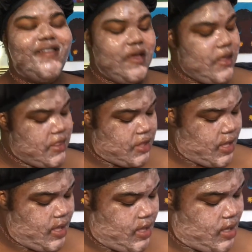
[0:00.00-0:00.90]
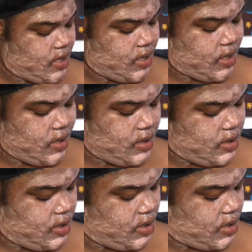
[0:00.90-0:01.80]
Look at that.
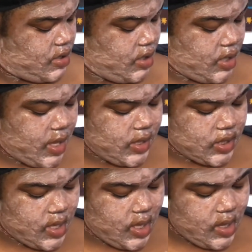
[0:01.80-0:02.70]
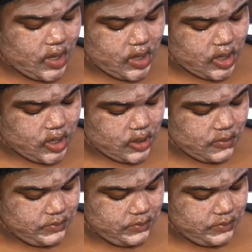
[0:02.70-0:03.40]
Look at that.